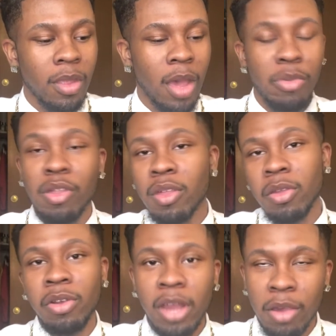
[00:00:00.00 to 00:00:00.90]
was a
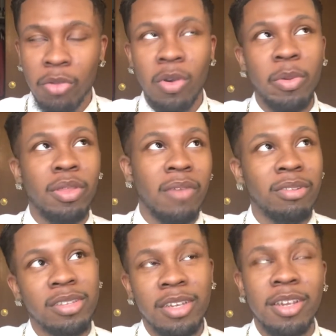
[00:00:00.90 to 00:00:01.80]
senior in high school. I was
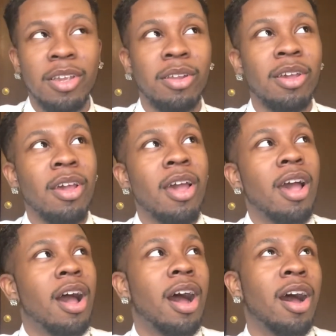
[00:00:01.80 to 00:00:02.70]
17.
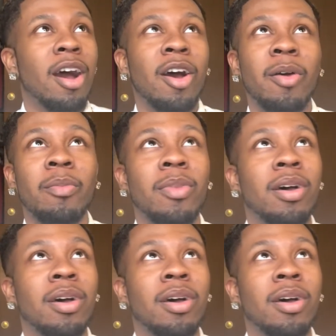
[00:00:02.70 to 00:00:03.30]
I